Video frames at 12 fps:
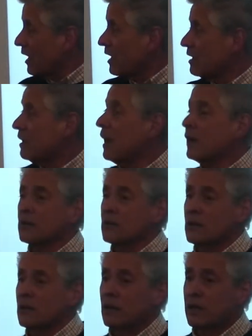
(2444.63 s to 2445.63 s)
and down.
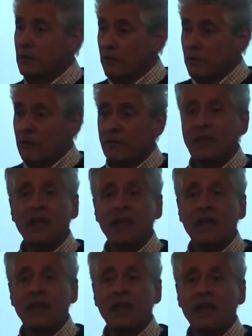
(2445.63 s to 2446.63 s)
Okay, this is the
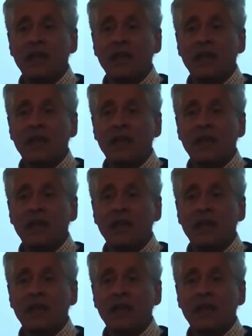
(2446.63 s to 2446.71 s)
game.